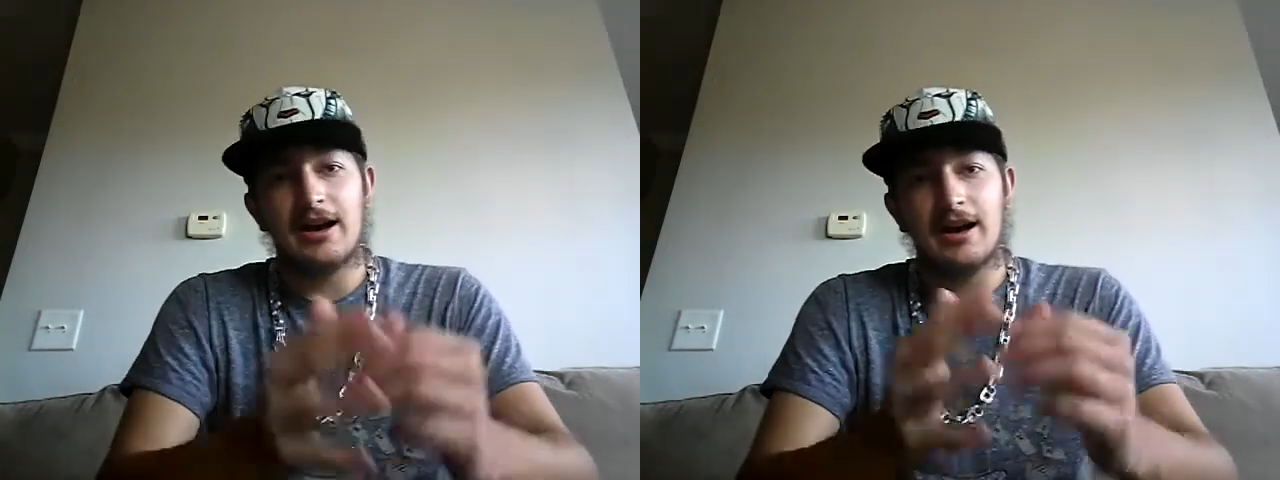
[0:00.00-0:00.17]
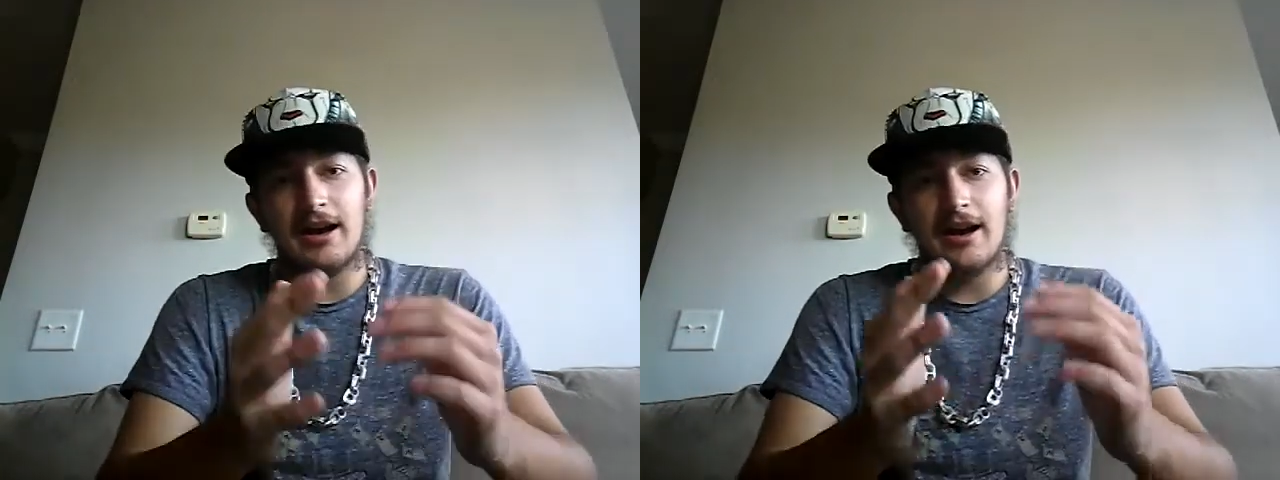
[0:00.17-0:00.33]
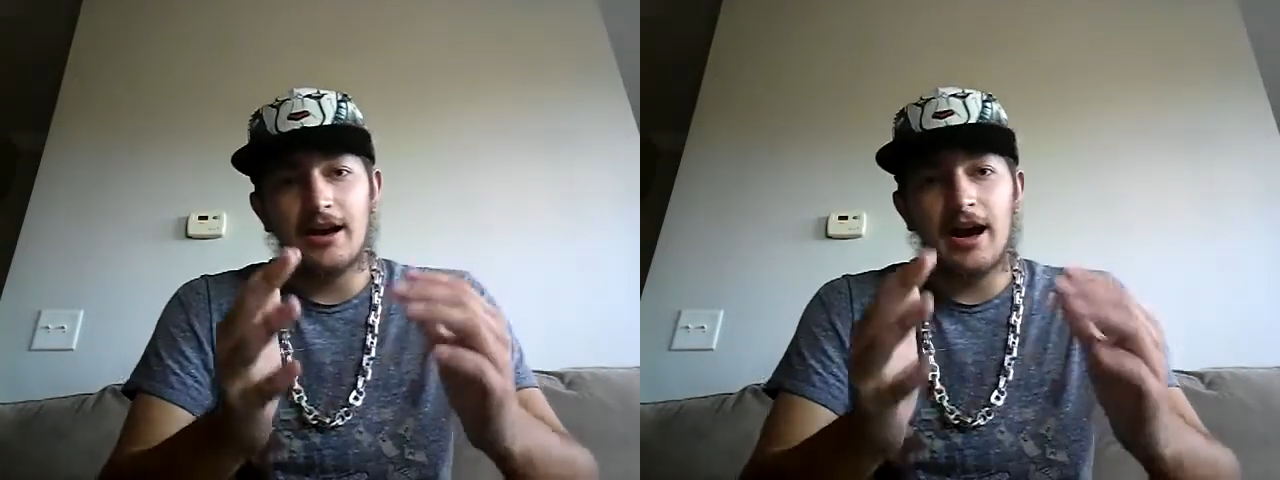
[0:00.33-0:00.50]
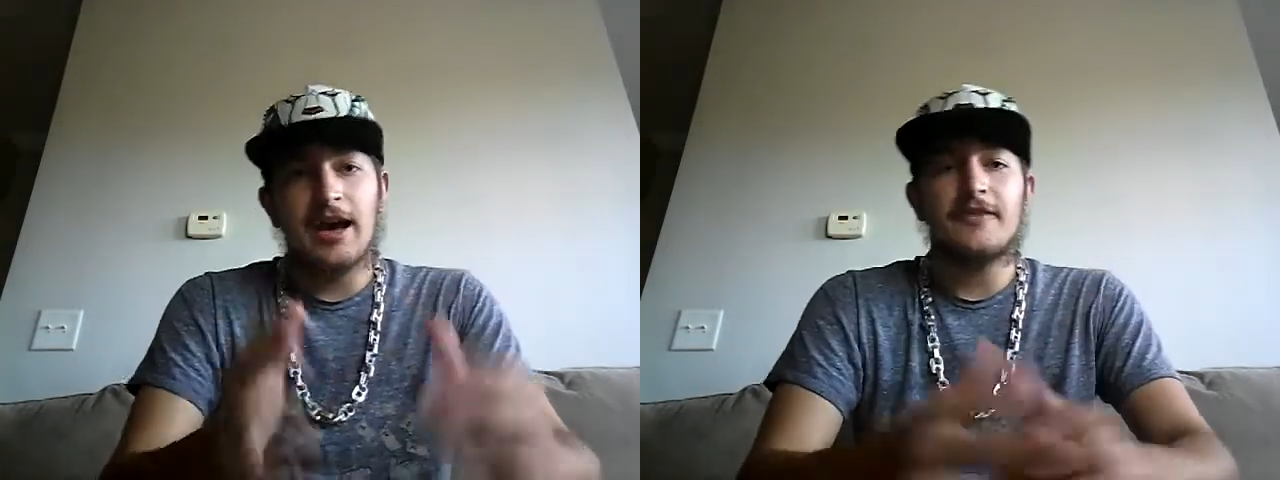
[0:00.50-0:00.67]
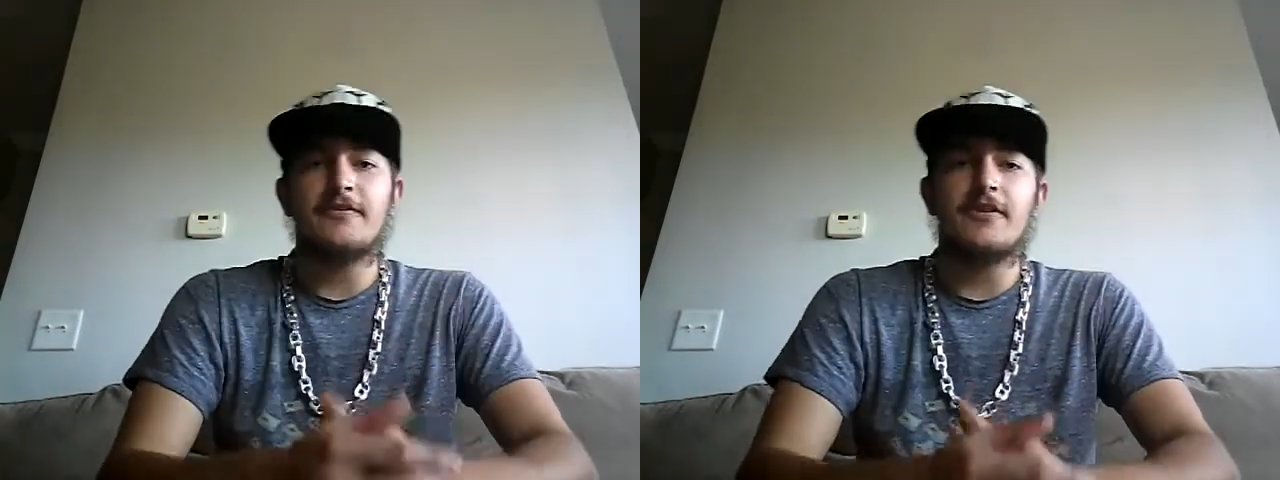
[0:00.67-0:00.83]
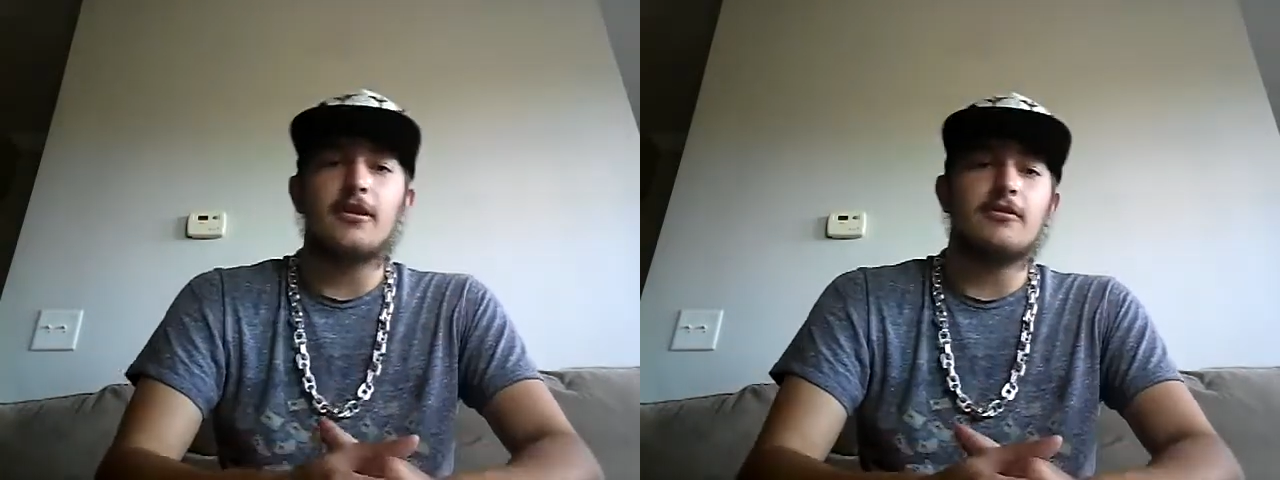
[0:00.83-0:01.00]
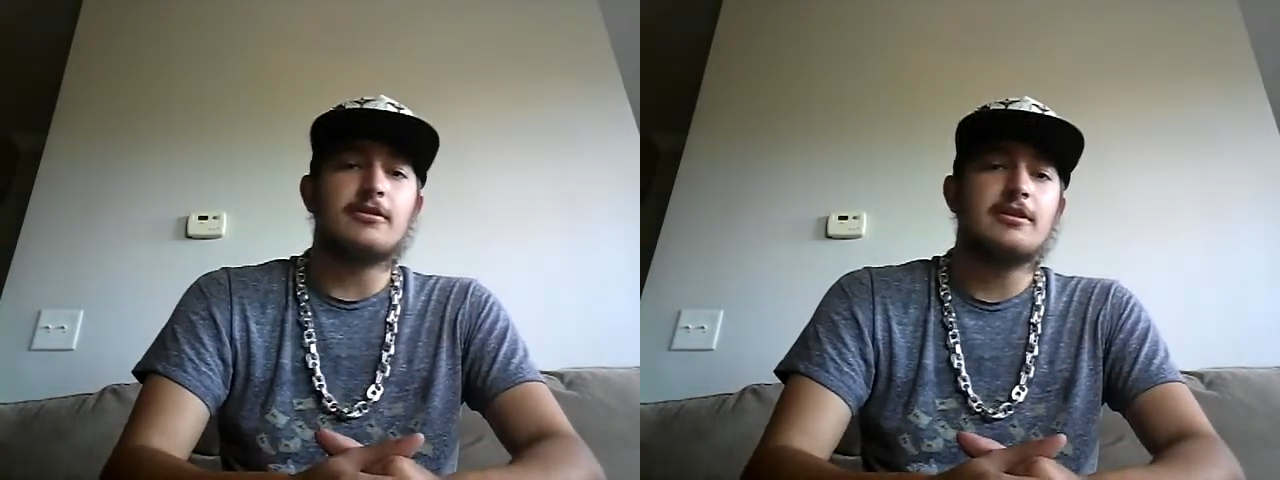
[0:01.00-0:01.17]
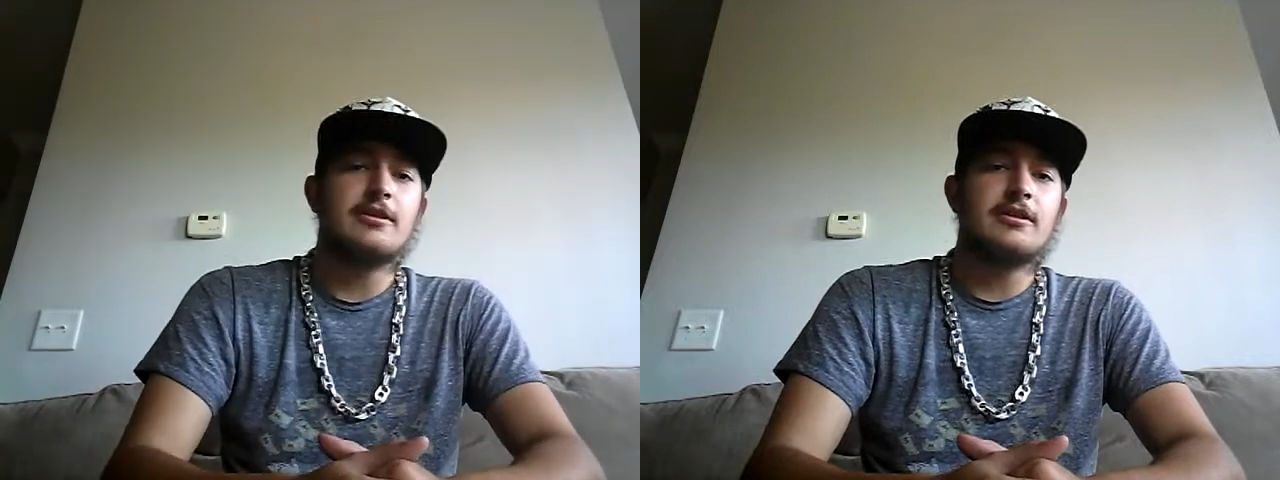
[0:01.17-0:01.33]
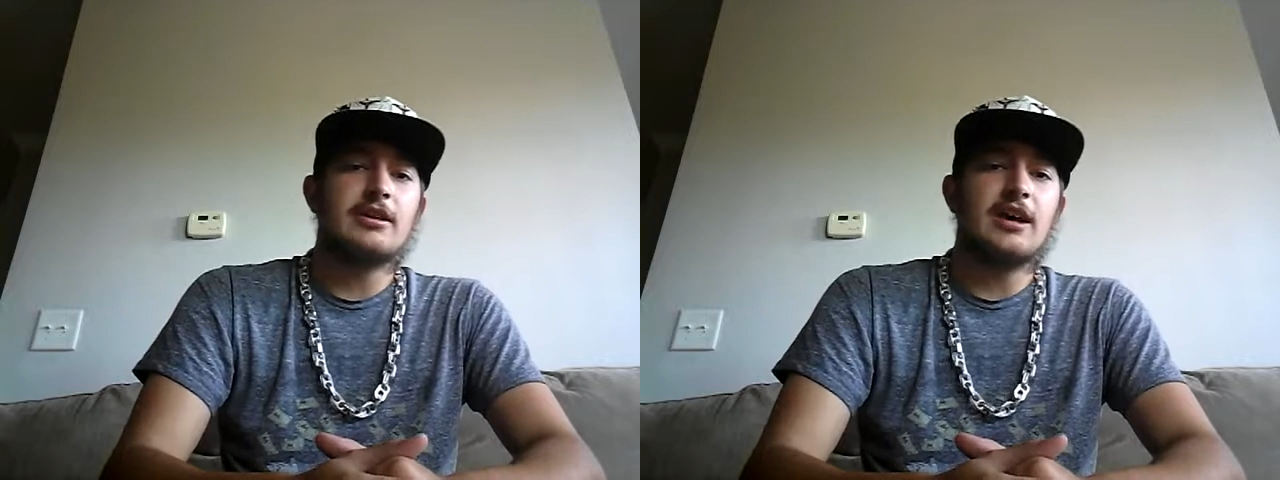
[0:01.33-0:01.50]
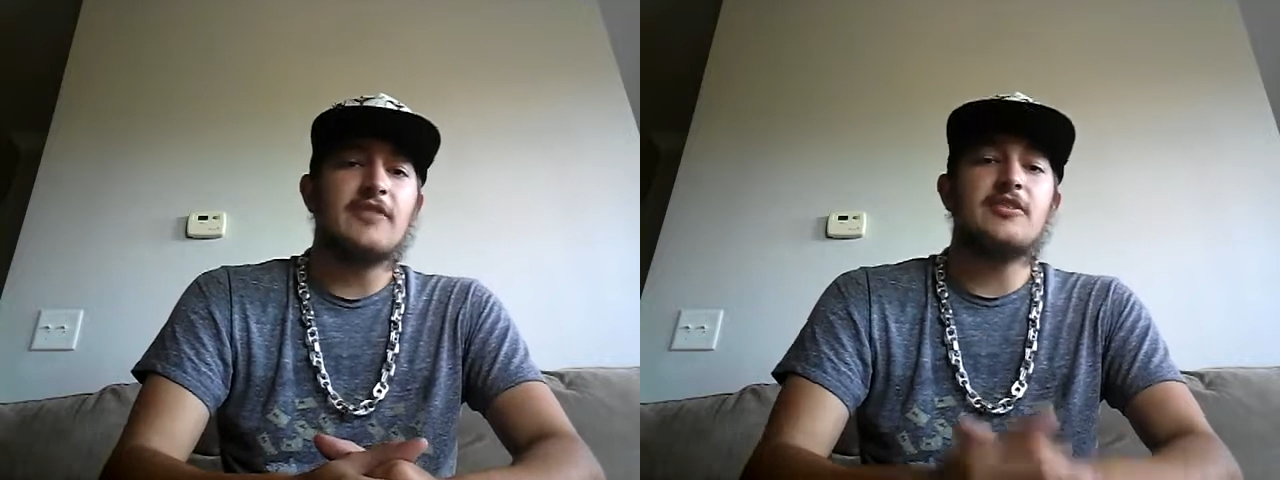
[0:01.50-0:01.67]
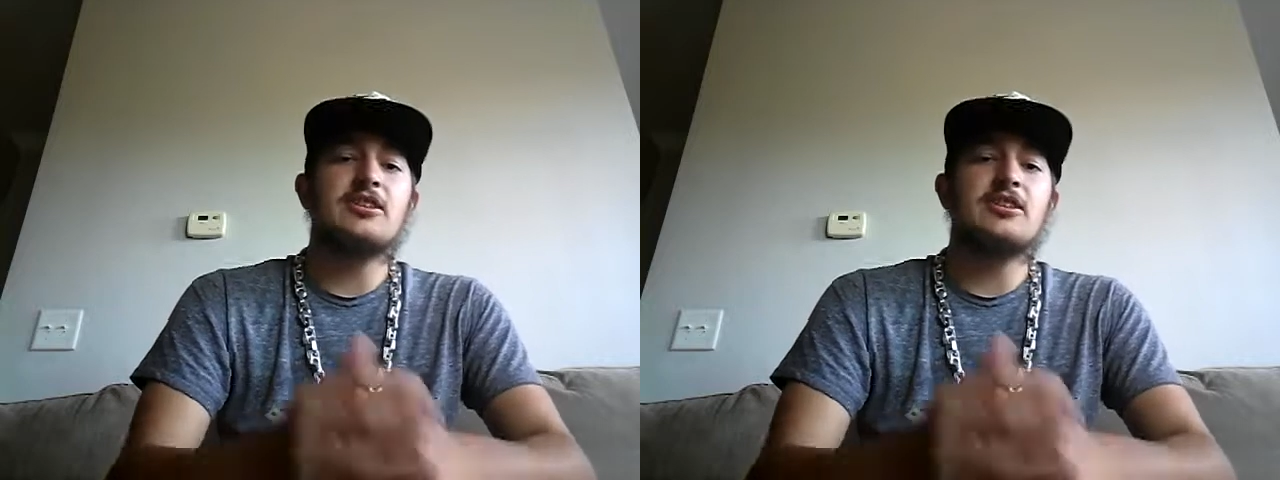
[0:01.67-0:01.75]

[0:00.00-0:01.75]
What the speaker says: iPhone if